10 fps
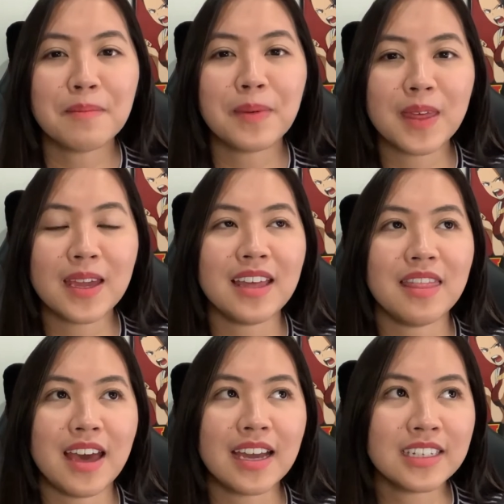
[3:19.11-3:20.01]
But then
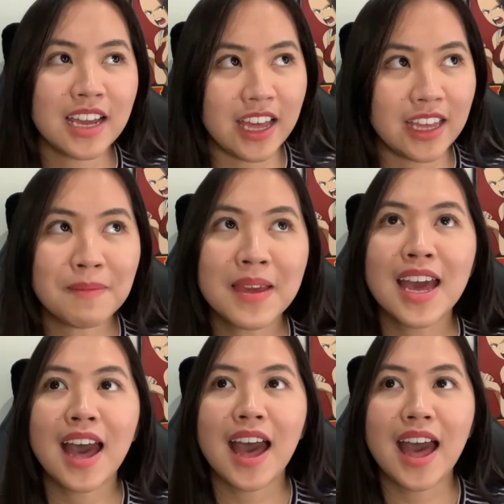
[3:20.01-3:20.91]
at that time,
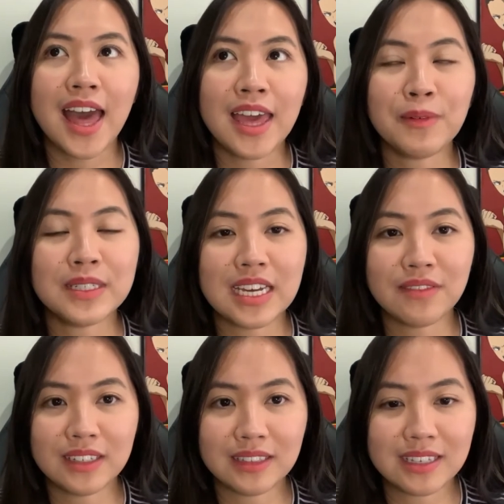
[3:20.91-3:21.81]
I would
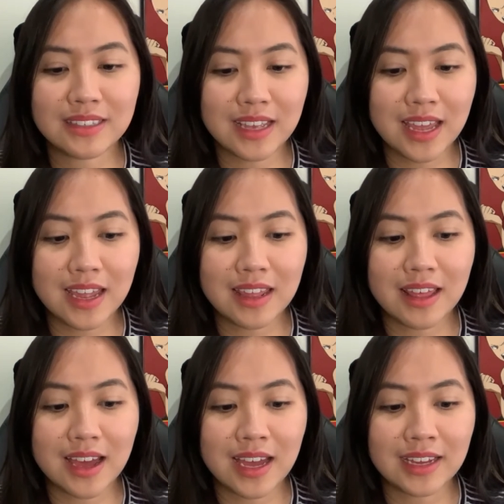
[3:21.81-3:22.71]
definitely say
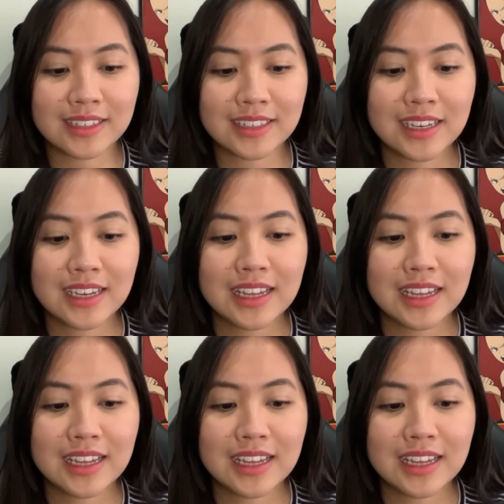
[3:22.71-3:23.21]
that